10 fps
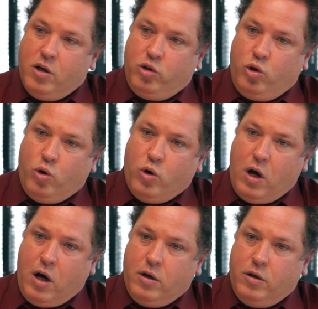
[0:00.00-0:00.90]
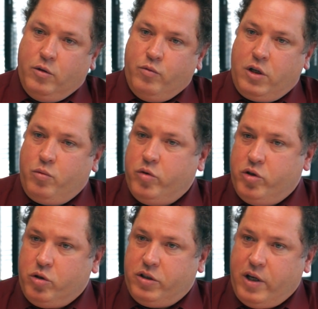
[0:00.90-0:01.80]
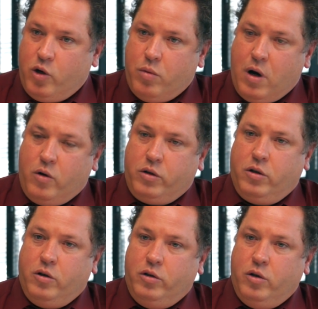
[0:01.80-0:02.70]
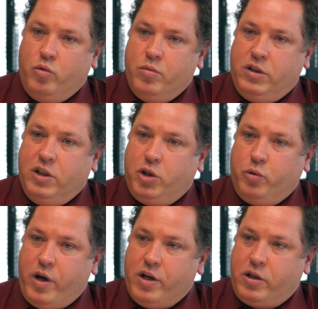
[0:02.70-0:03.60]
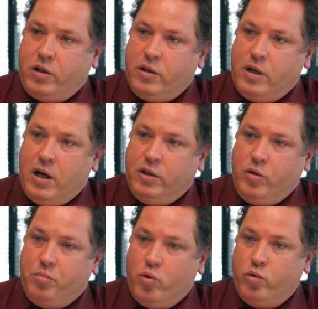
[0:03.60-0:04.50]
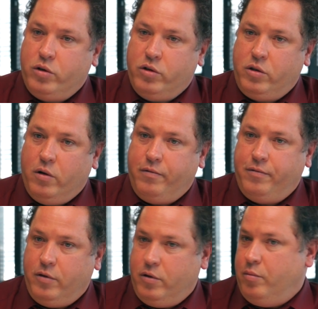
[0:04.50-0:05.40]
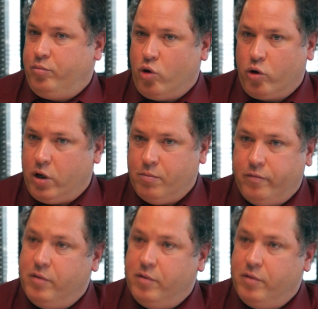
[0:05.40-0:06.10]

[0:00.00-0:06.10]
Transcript: So what would you say about the women's situation and the importance of program of